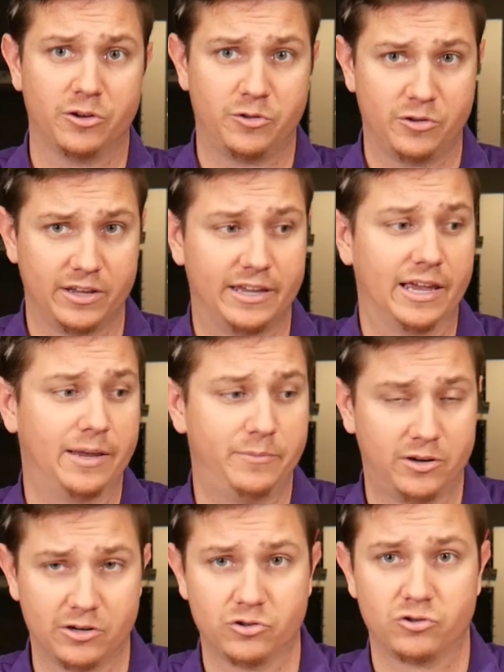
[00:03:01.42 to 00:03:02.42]
through the game,
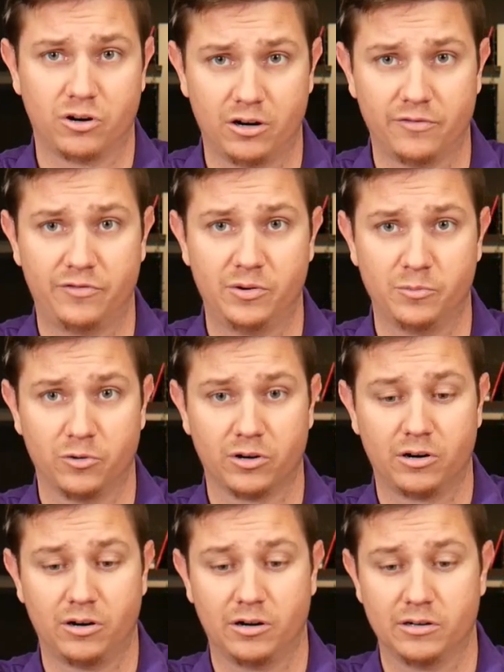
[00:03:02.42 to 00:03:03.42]
you can draw a few more
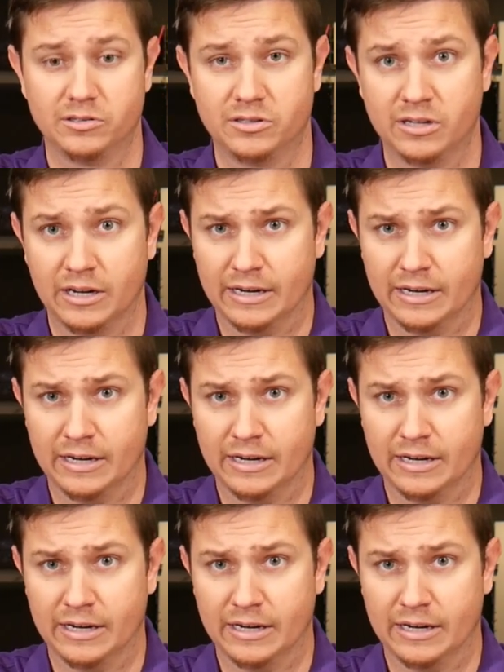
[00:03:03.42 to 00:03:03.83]
cards.